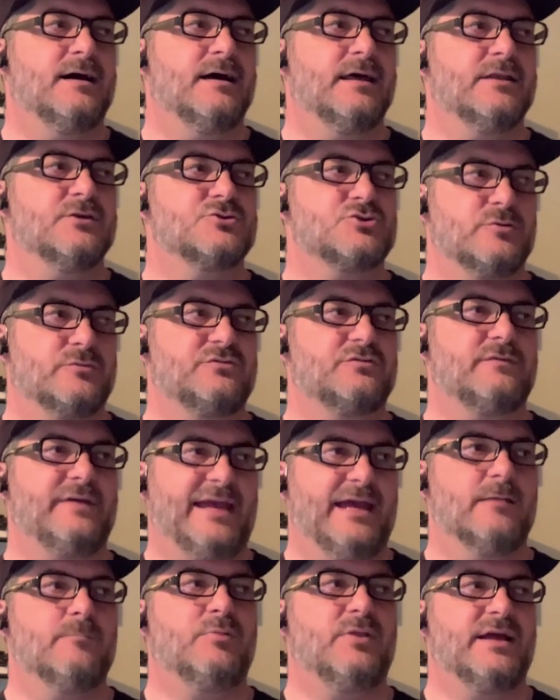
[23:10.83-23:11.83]
In terms of
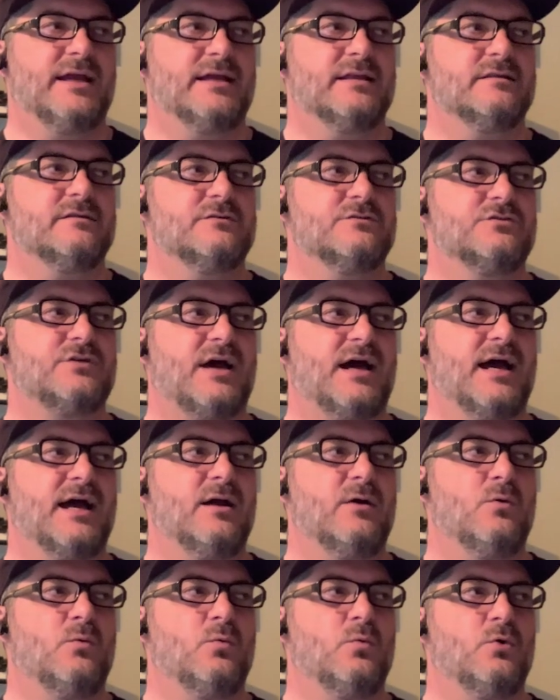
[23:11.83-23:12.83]
hand planes,
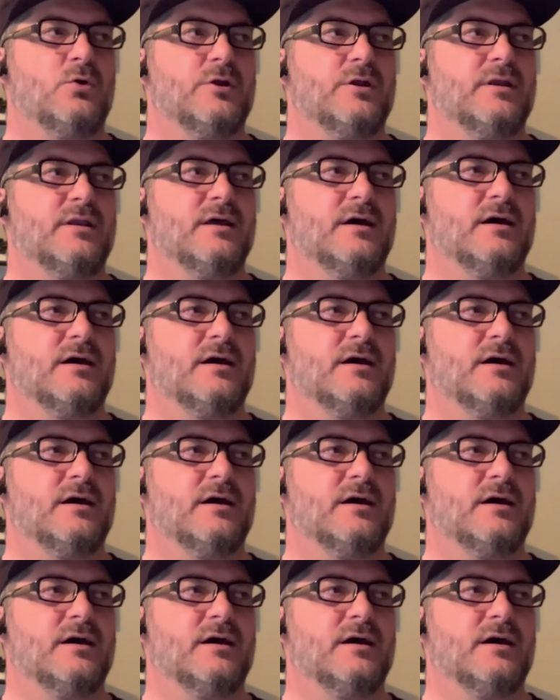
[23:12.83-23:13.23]
I was